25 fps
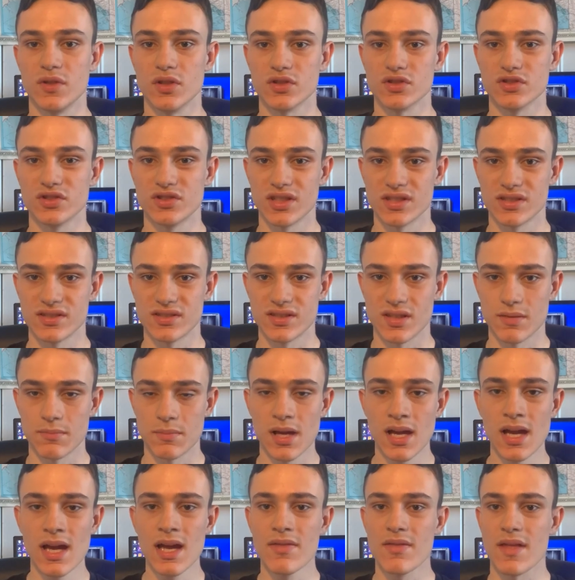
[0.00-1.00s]
your system
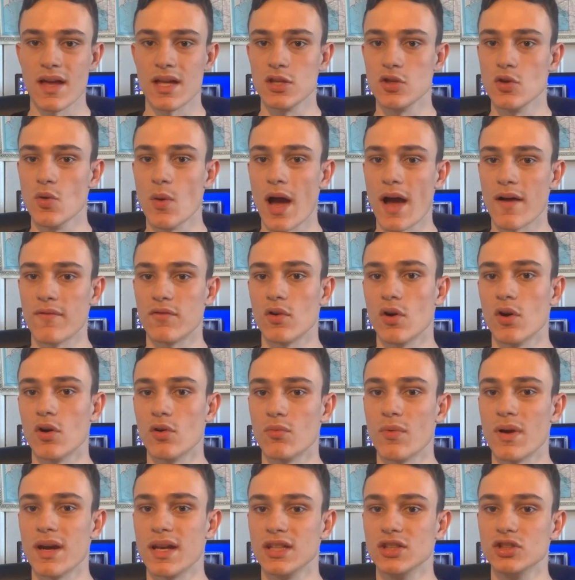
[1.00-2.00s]
that you have
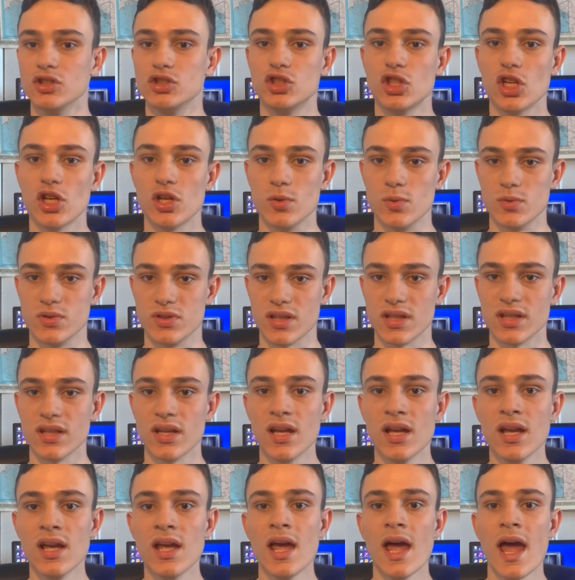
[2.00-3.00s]
already chosen.
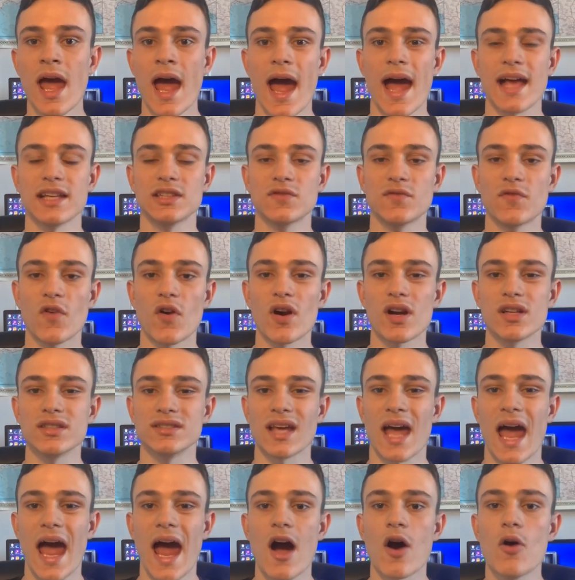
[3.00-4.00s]
As far as
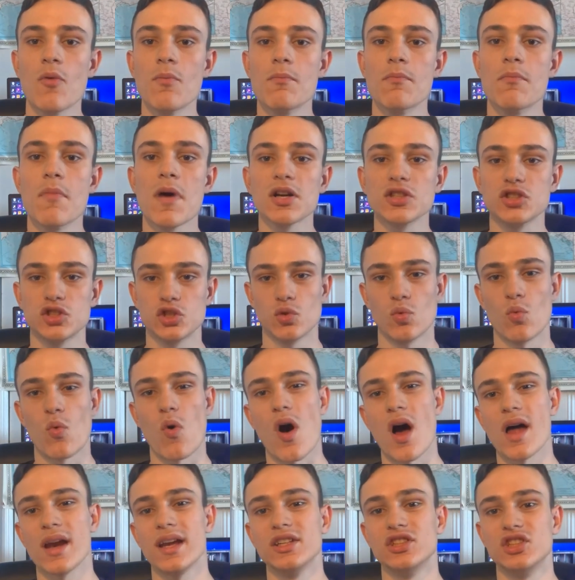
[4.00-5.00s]
how much
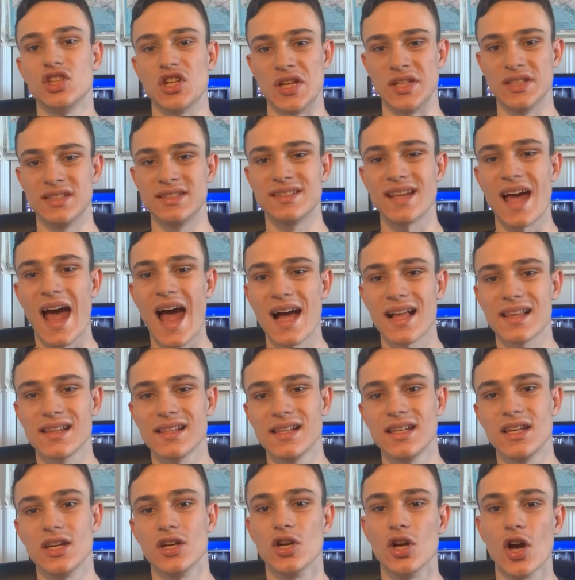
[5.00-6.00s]
wattage
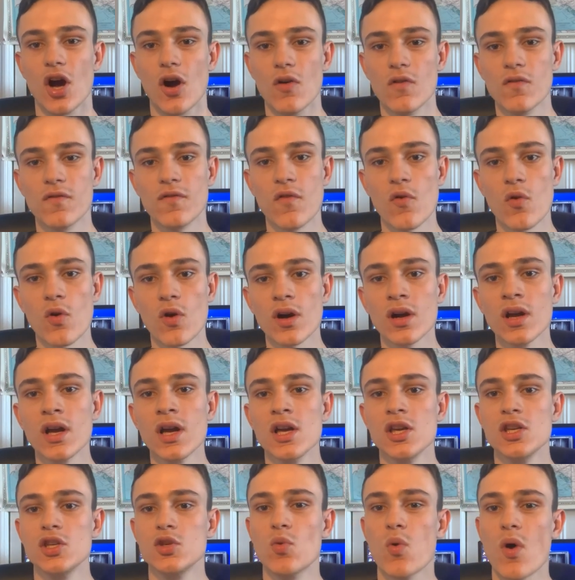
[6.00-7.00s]
exactly to go for,
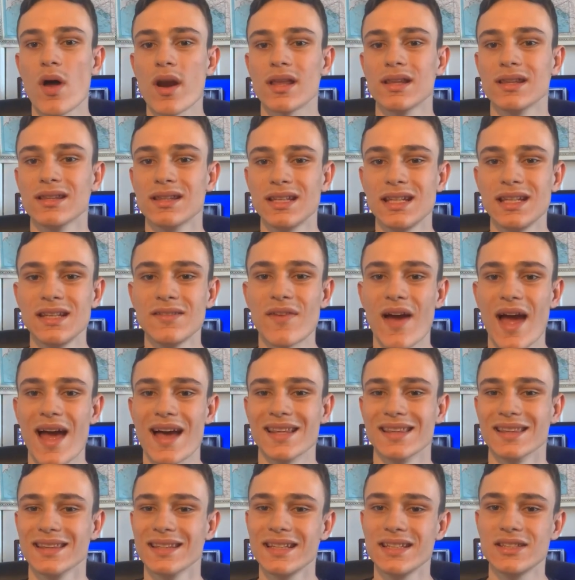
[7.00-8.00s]
you want to leave
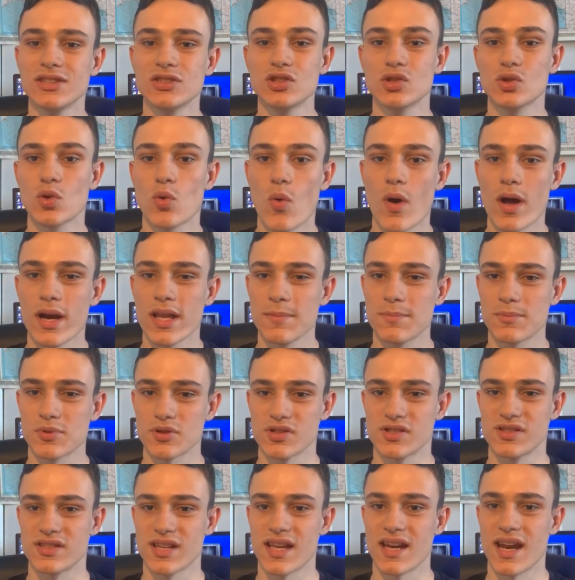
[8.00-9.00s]
at least twenty
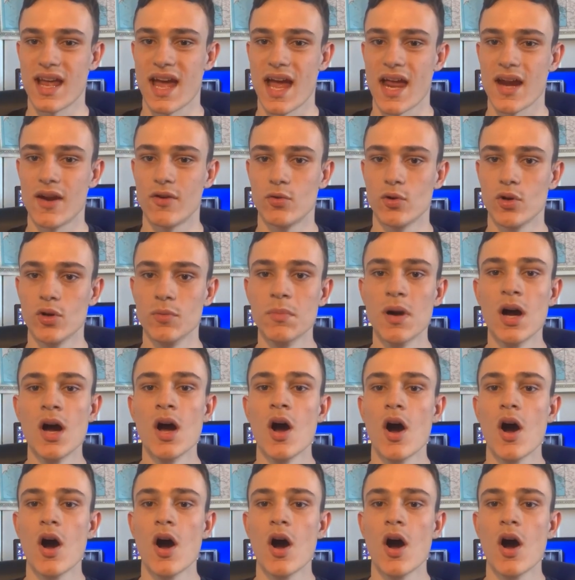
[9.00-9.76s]
percent headroom